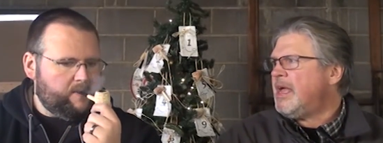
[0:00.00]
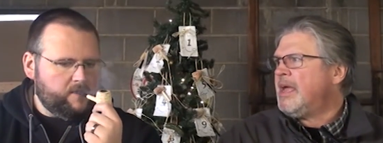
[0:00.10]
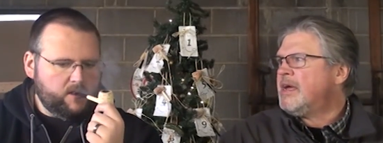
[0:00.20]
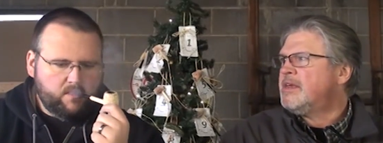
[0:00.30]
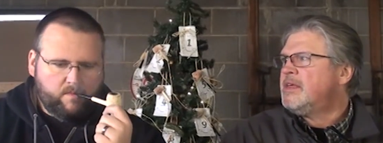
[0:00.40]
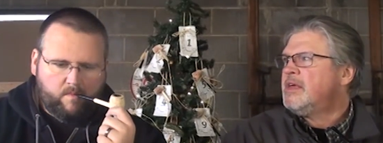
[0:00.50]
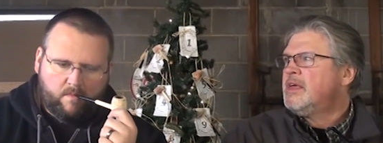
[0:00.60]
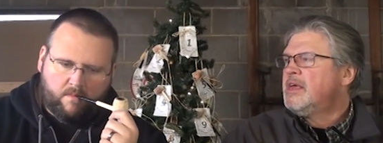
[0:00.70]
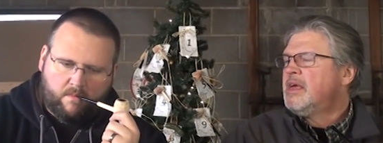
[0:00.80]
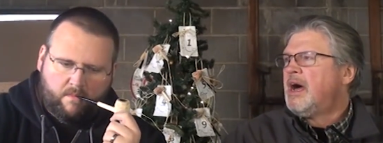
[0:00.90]
Speaker 1: And
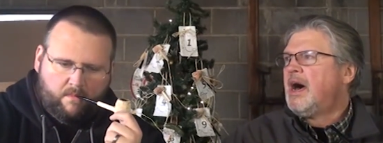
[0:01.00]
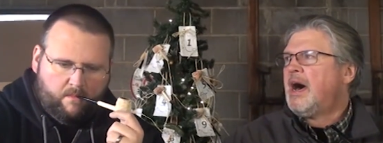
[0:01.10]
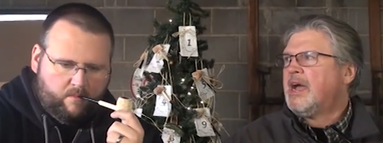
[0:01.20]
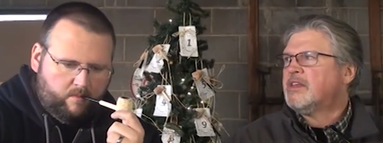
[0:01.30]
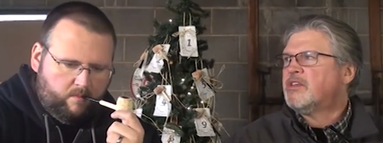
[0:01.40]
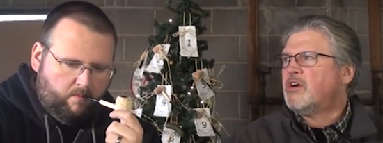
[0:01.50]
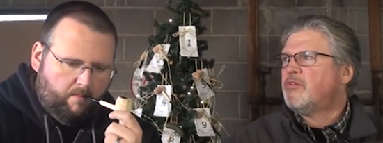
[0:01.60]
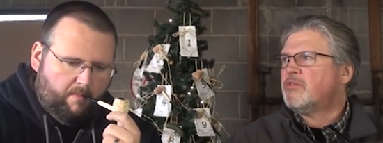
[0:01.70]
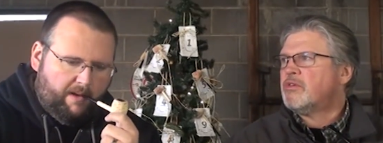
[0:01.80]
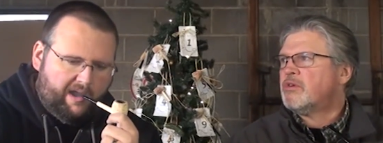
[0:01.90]
I
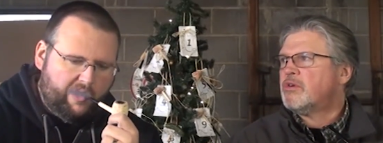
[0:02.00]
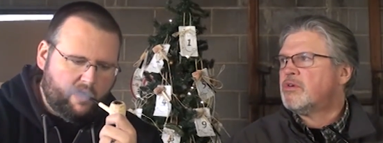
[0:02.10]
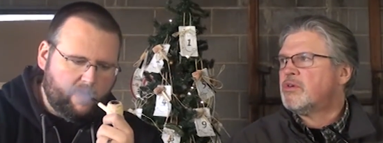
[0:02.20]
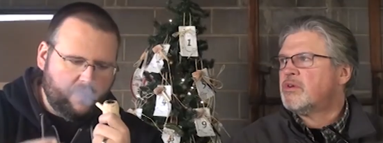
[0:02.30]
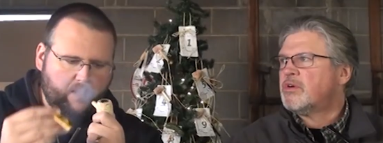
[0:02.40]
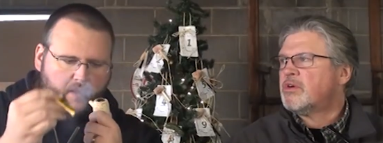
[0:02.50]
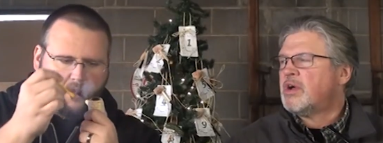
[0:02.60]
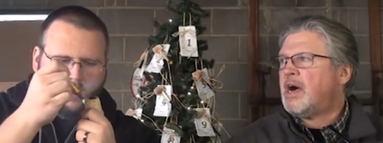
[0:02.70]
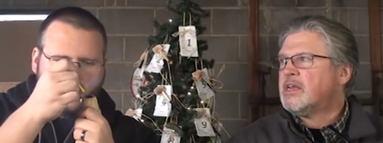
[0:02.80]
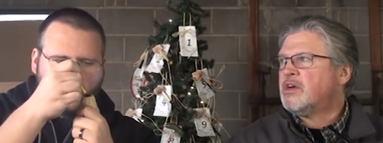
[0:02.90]
don't,
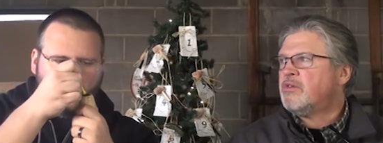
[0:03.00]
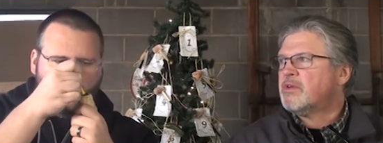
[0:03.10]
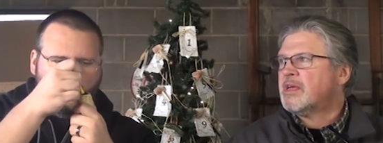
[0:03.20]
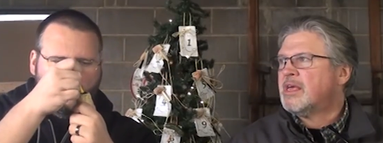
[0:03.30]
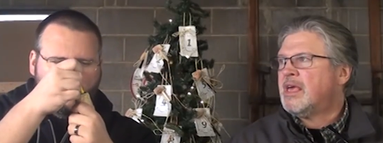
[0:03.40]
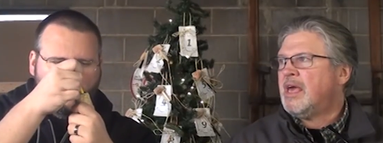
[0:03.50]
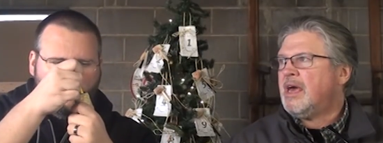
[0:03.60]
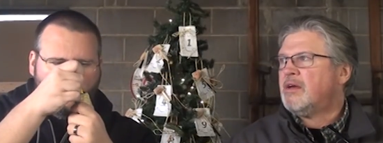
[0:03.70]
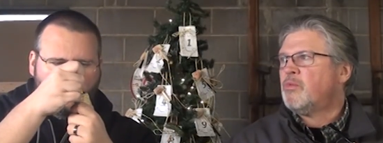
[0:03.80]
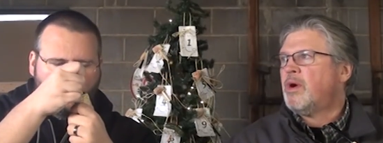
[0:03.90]
I don't
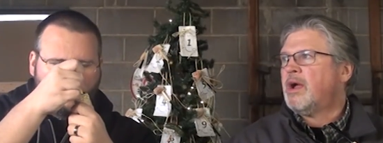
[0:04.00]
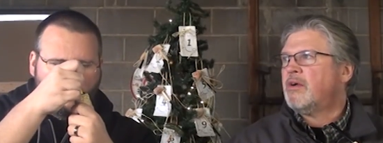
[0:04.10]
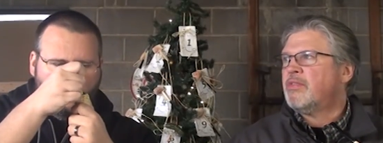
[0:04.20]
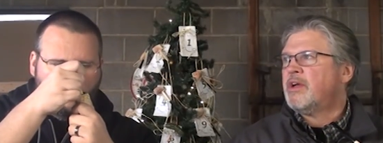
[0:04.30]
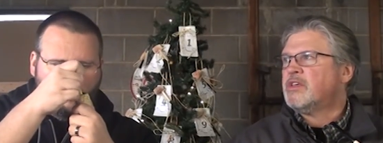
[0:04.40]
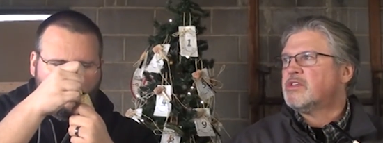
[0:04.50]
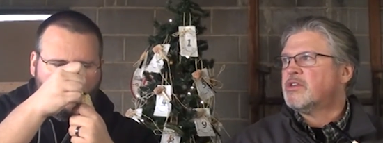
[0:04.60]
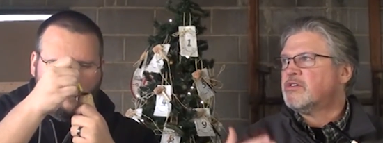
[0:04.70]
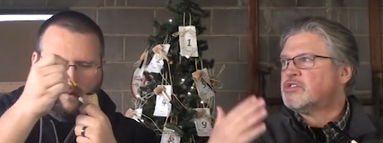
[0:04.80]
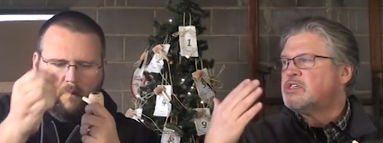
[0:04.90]
get where they,
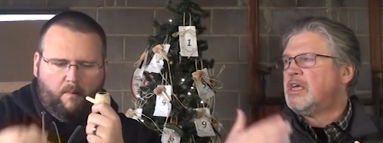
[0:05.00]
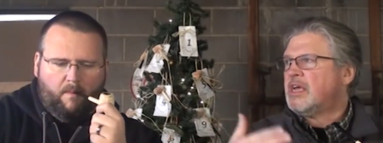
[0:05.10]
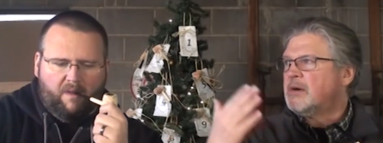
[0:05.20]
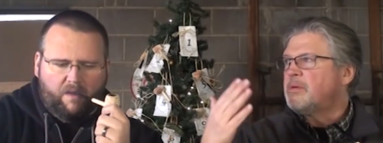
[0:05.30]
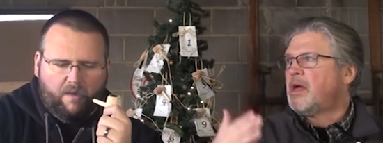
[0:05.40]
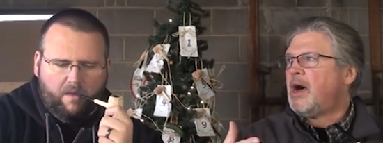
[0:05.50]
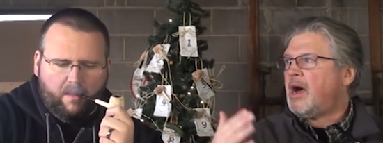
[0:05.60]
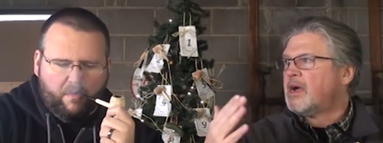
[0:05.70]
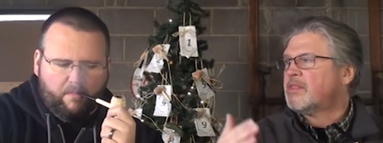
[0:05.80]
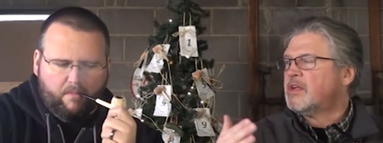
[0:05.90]
they're seeing a
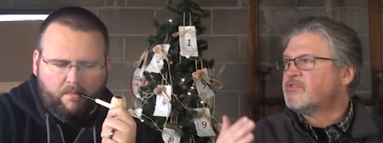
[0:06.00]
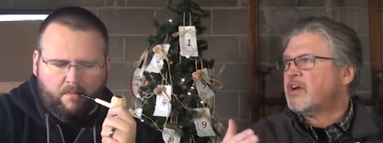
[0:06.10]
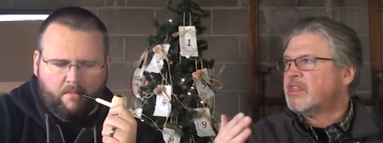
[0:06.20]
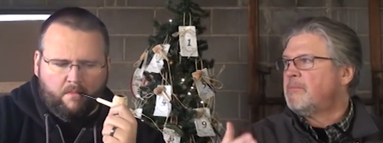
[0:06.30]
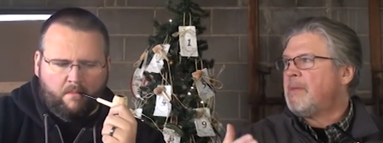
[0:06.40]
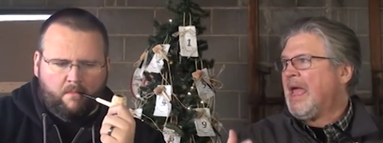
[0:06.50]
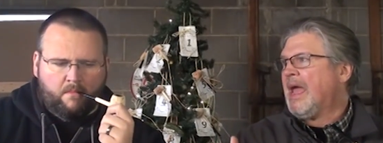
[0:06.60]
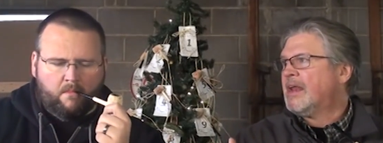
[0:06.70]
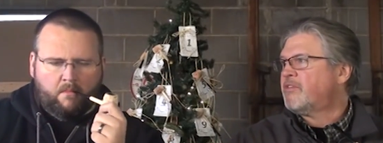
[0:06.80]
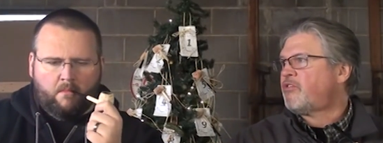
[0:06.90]
block that's like the
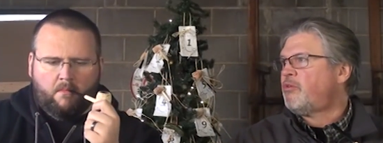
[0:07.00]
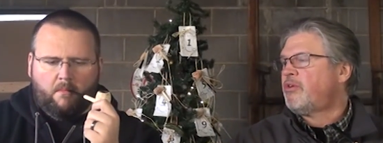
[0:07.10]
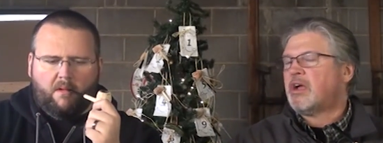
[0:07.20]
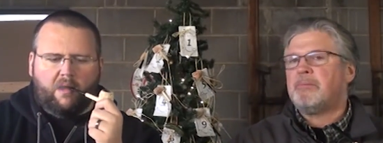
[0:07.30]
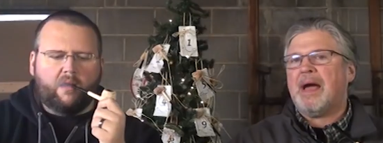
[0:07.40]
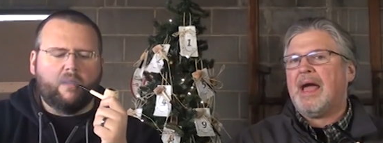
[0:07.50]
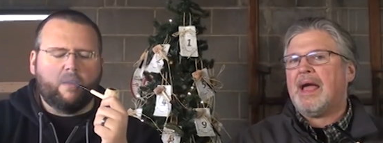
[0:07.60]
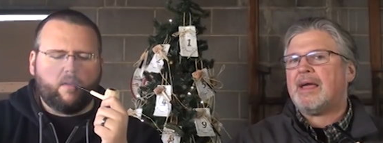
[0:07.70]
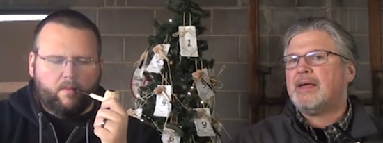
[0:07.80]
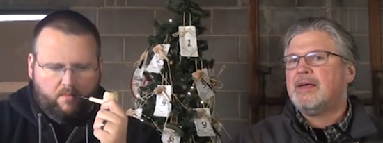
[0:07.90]
man is holding them back.